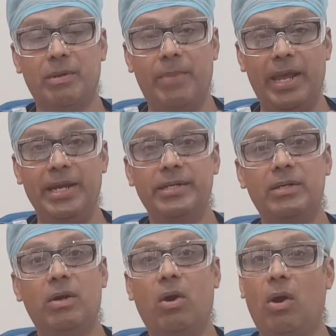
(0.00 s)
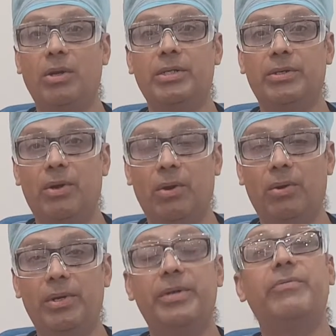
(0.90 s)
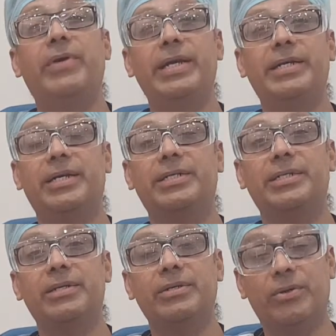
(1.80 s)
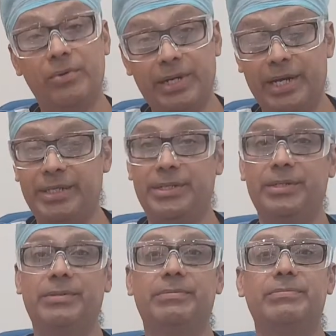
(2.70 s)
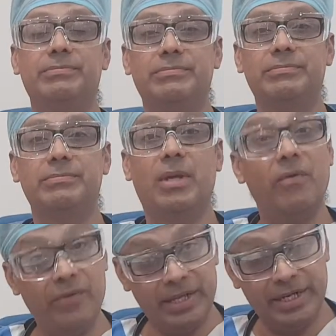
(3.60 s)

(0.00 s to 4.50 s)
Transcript: Pain, hot, cold, fine touch, crude touch, feather